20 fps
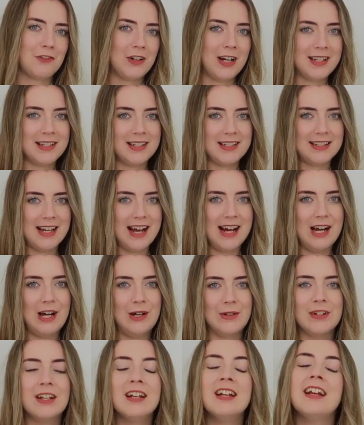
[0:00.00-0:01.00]
of dress it
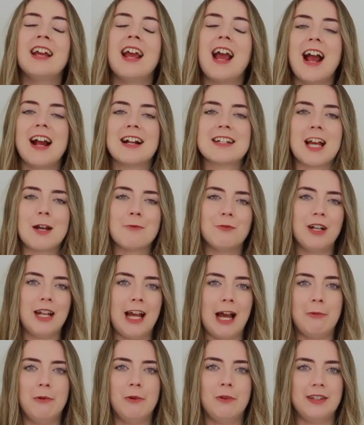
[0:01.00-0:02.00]
down. And I'm really
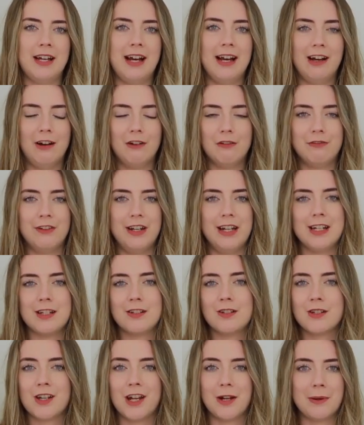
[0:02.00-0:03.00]
happy with that outfit.
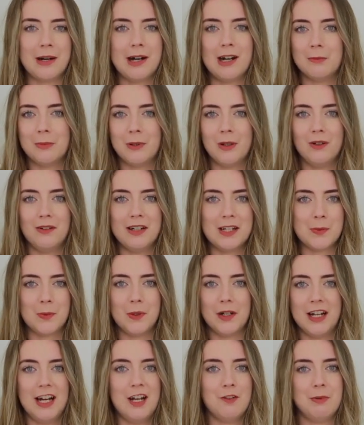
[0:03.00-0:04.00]
It's so wearable. It's
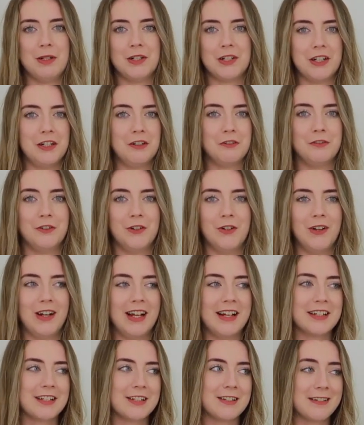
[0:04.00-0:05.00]
one that I've been going for
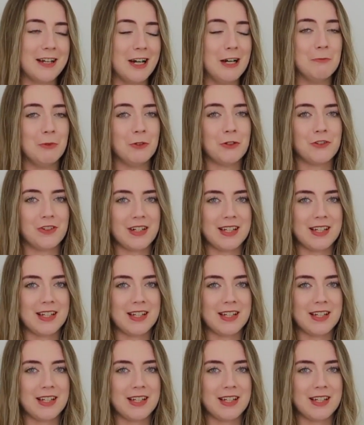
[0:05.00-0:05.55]
like so much